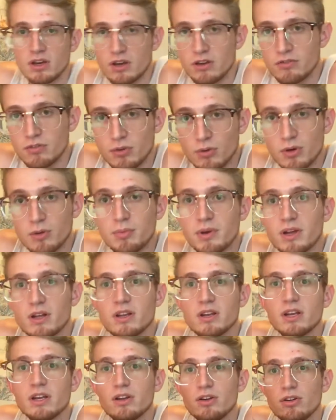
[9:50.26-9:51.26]
if you want to be a
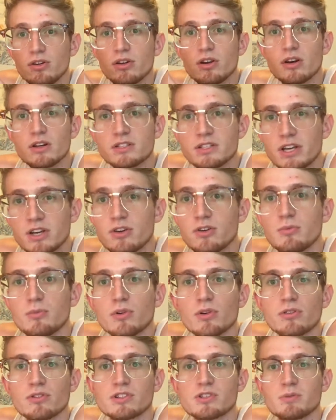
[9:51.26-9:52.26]
leader, you got to take on
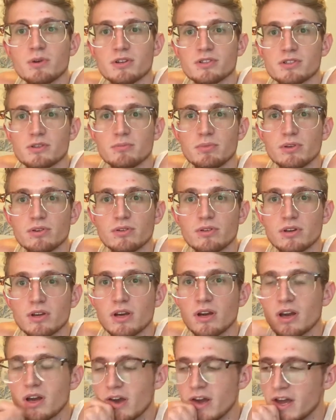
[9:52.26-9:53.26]
more
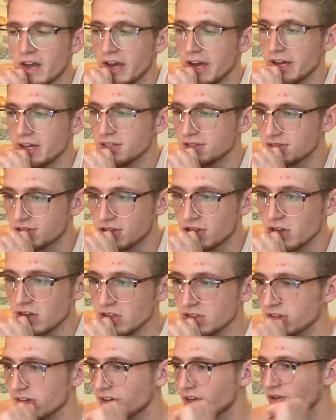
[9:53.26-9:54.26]
responsibility. And so I
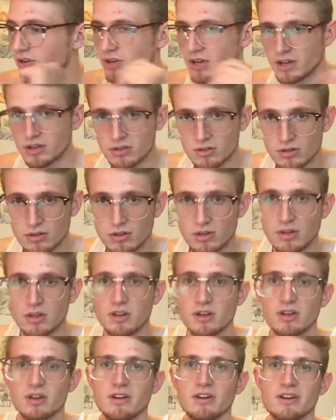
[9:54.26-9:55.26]
was like, okay, Lord,
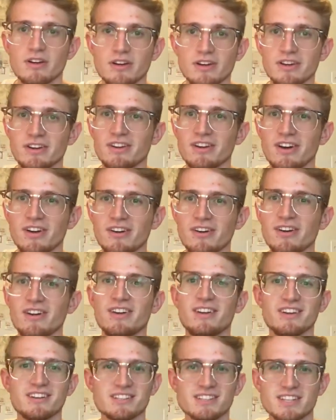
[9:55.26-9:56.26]
you
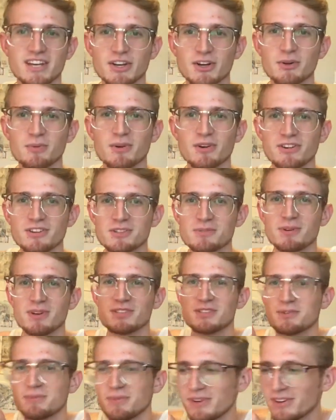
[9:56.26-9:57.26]
know, let's take on more
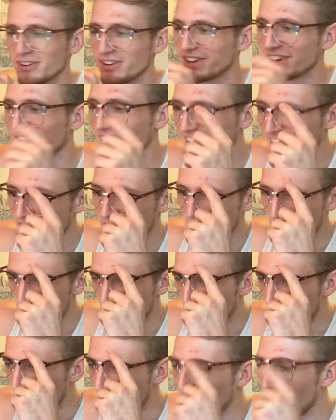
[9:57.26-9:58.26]
responsibility.
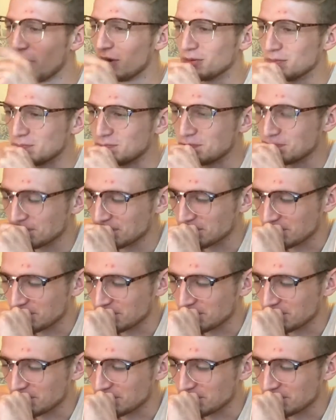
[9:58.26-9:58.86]
Um,